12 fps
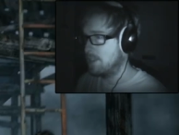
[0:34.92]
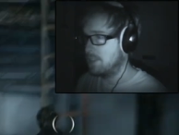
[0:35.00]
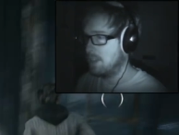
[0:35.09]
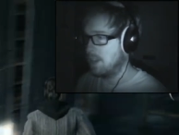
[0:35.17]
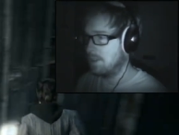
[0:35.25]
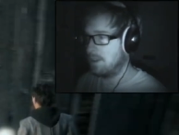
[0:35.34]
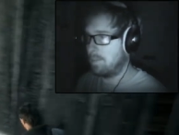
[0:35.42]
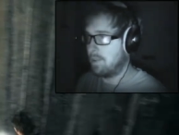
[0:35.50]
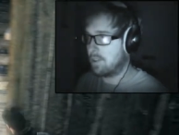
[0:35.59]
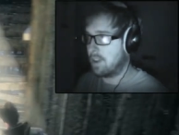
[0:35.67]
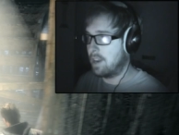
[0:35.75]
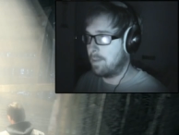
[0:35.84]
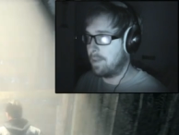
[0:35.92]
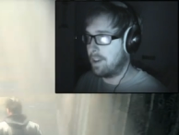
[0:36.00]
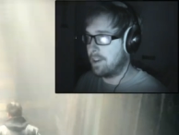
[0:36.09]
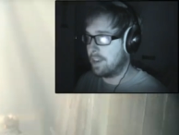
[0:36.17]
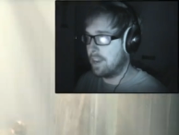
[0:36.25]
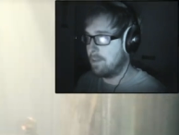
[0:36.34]
so I'm not going up
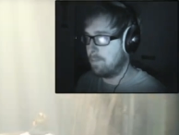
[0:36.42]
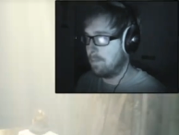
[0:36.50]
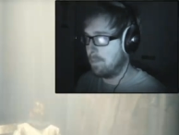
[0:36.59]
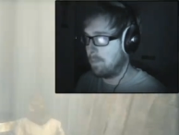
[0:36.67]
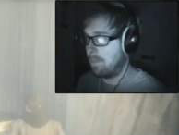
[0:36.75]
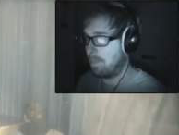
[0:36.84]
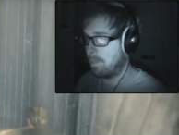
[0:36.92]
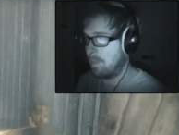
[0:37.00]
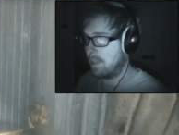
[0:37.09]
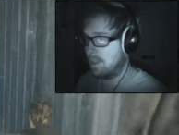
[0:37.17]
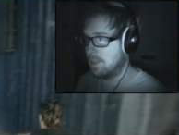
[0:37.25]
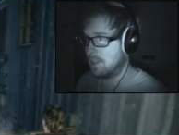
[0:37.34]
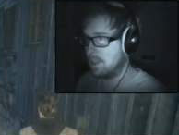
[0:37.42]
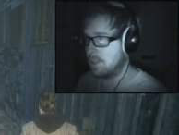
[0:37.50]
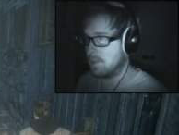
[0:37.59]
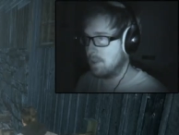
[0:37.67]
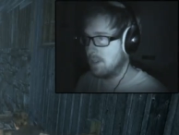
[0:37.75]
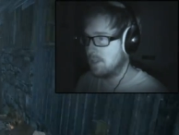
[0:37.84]
there again. Let's go
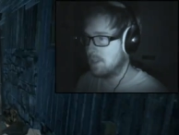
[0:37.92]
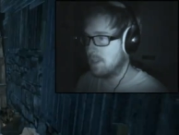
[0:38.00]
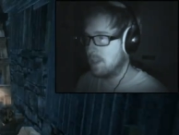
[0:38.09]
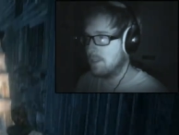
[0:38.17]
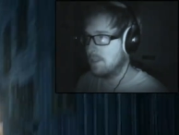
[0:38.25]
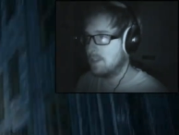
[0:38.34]
this way instead.